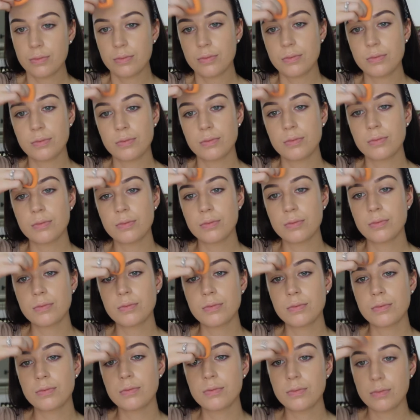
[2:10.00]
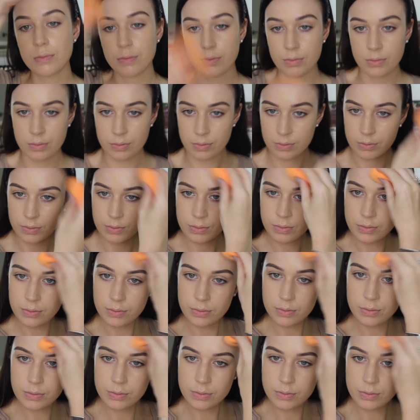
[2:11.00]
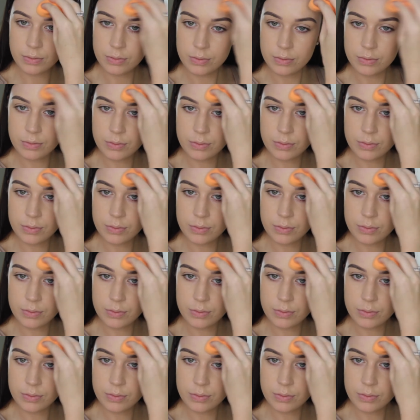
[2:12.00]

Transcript: Nobody speaks.